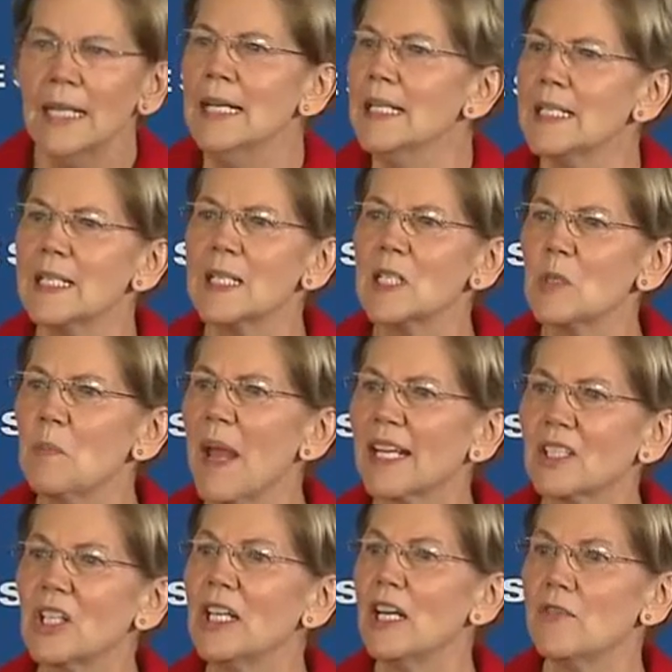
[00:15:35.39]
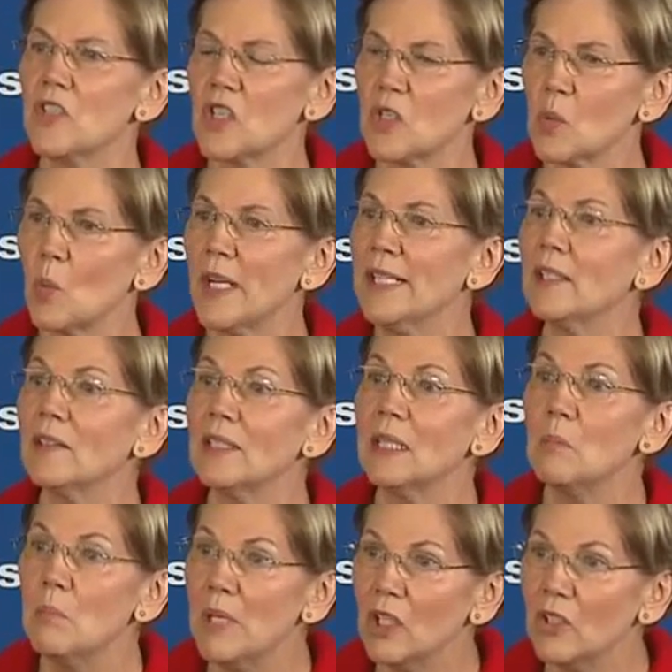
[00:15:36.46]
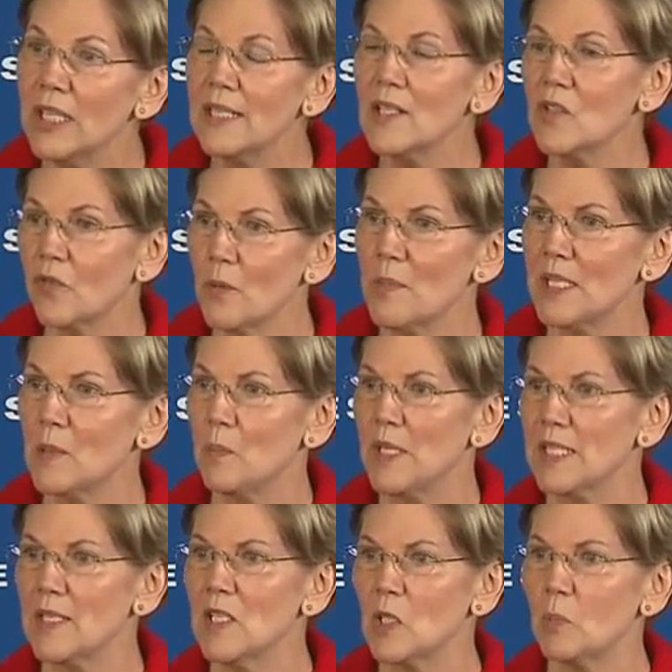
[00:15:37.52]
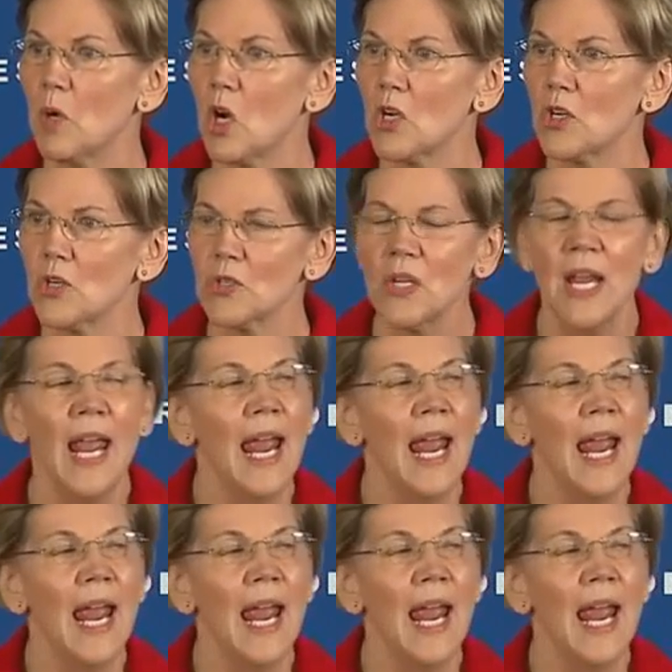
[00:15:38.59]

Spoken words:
suspected of swindling millions from his business partners,